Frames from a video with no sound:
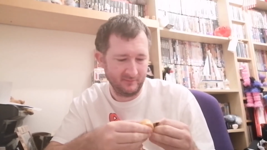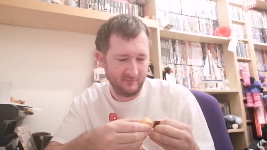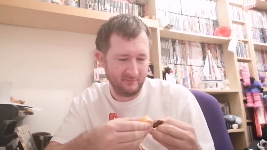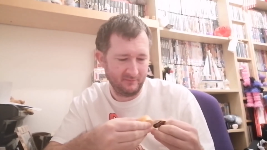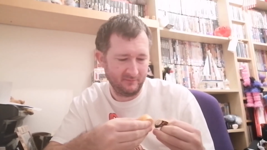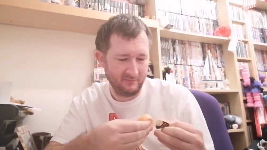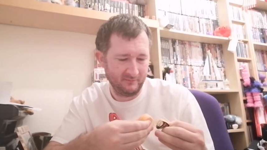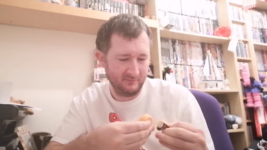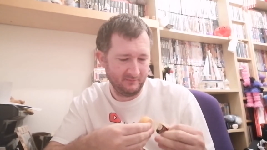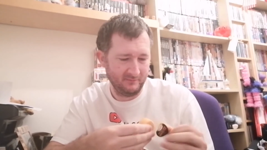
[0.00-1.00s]

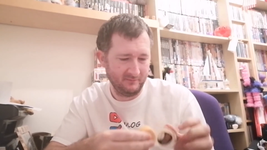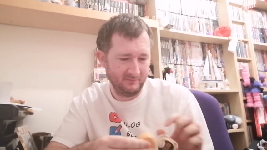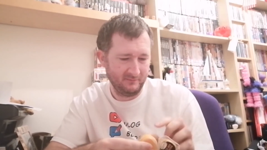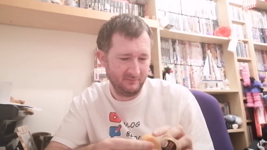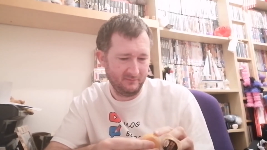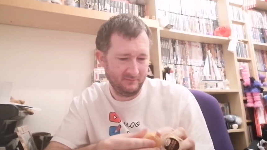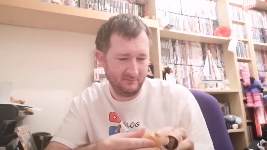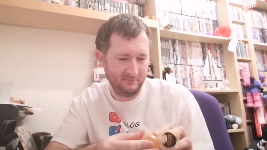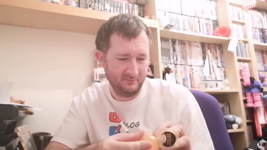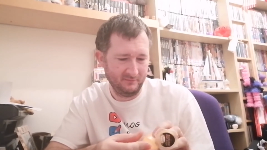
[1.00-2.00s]

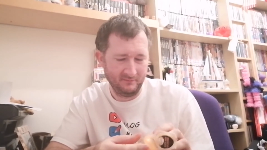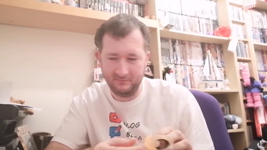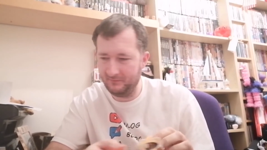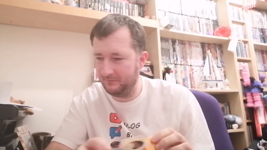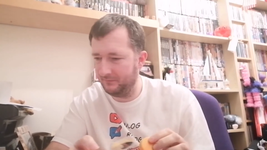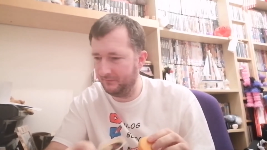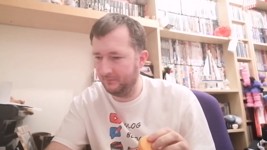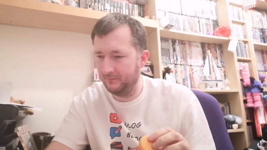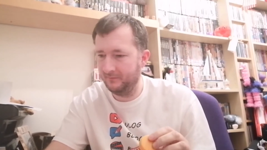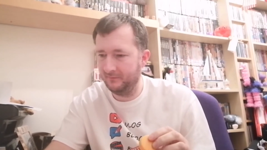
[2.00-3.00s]

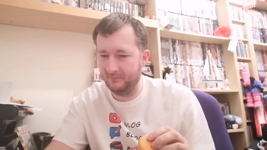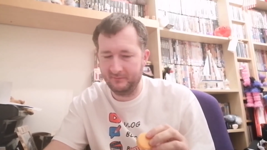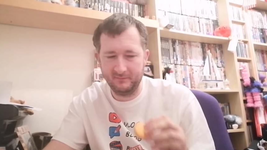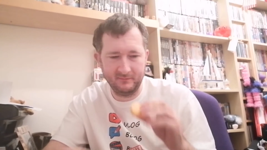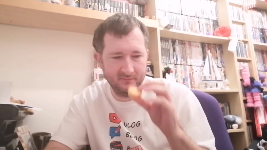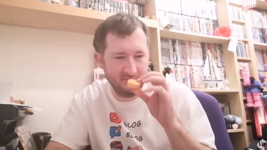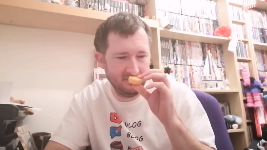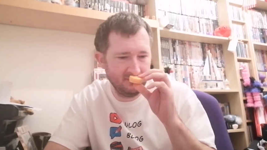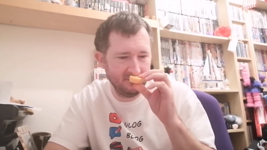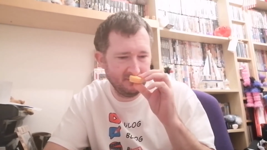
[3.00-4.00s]

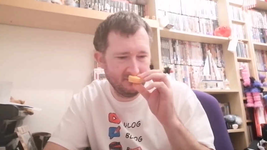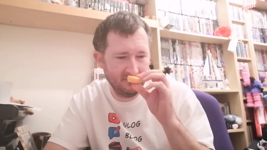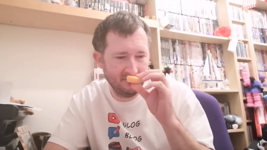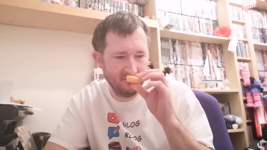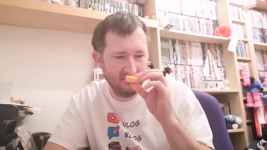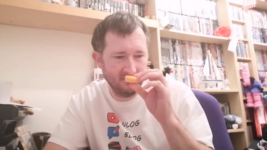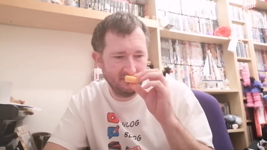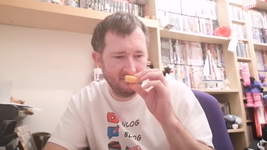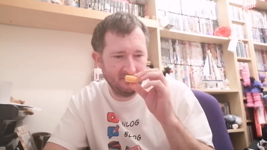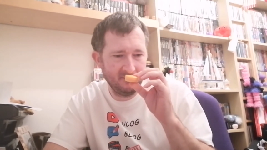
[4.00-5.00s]

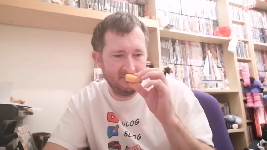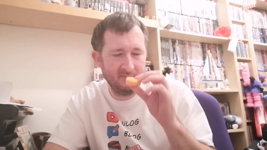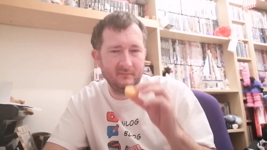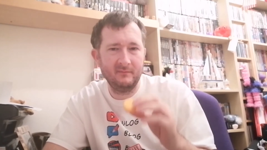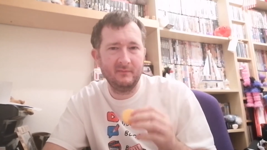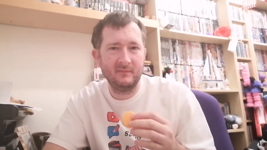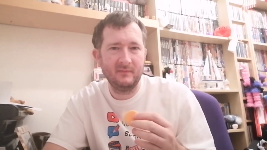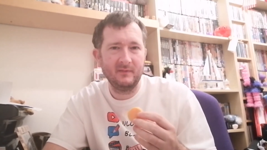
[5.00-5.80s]
Nothing is said.